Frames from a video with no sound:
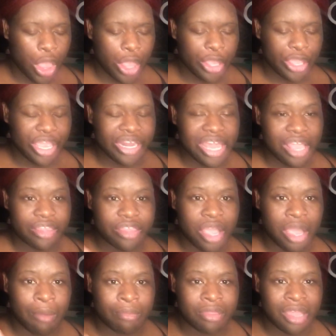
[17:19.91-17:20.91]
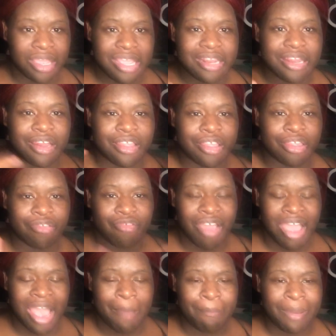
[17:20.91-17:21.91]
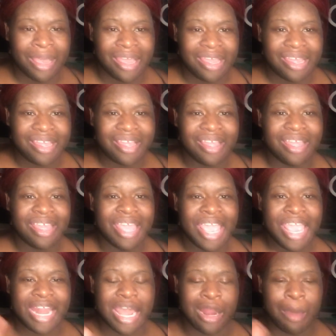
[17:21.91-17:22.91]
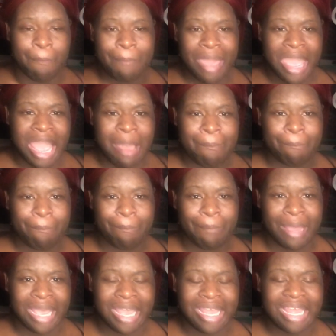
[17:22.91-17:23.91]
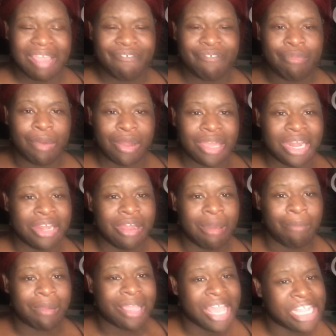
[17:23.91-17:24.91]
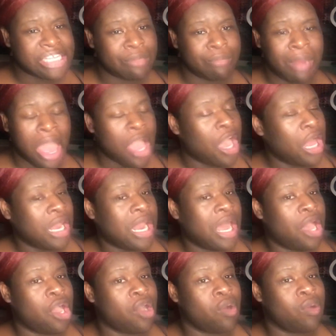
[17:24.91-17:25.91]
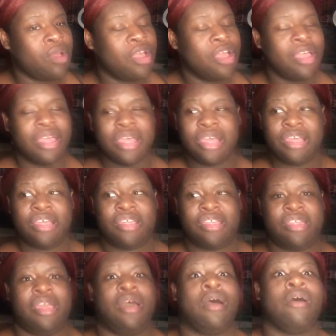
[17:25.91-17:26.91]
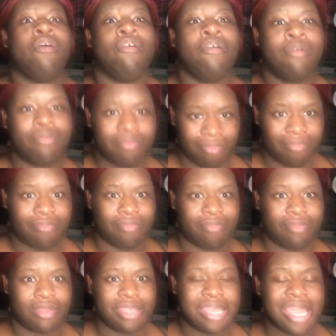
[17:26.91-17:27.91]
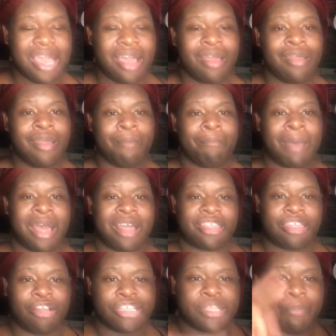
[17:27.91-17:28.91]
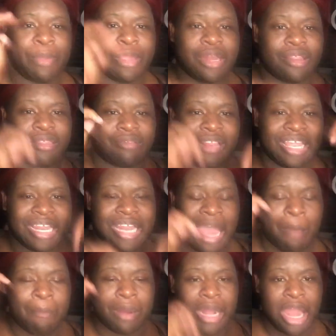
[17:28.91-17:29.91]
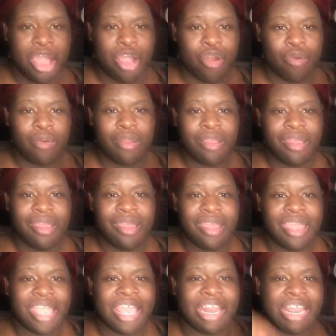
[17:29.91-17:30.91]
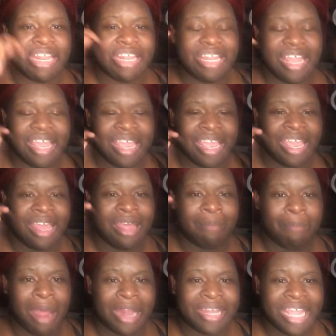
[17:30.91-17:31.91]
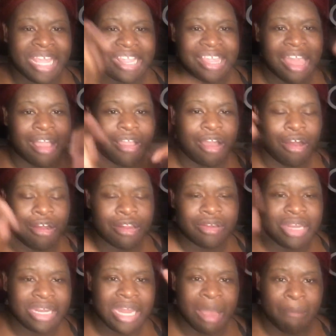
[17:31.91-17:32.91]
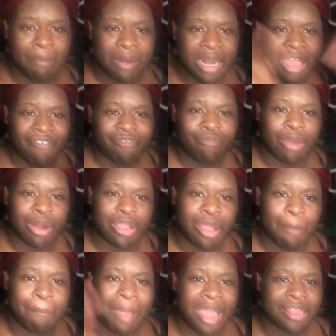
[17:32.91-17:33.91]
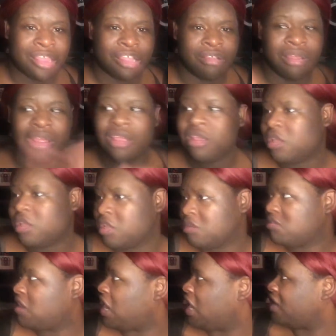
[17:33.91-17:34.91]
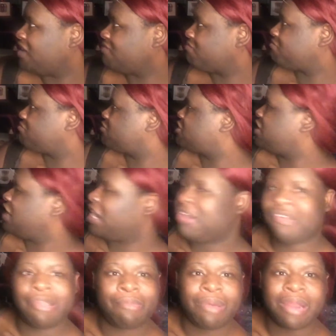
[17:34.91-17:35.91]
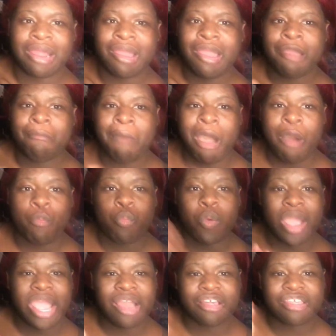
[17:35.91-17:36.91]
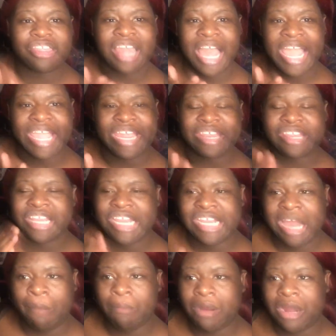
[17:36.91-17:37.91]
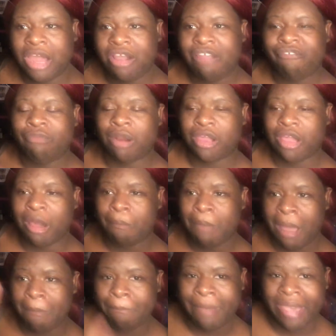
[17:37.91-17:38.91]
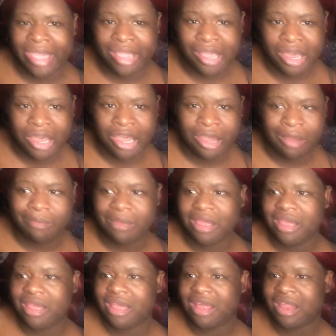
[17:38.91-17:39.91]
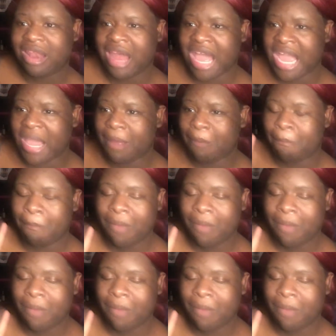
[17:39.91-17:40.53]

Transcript: hit that thumbs up. Hit the subscribe button. And hit that little bell button if you want to get a notification when I upload. So, yeah. My social media is linked down below, and my discount code is linked down below if you want to go buy some, like, jewelry and whatever. My website is linked down below if you want to go buy makeup, like,